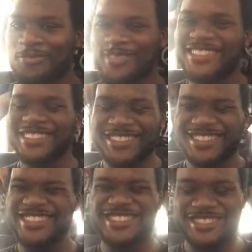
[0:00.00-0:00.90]
some water to
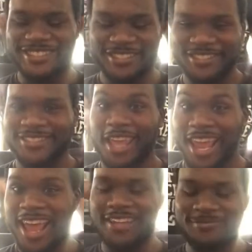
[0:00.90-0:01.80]
make it more
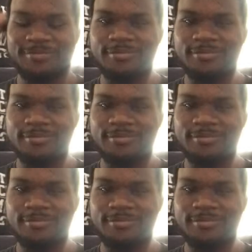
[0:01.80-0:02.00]
manageable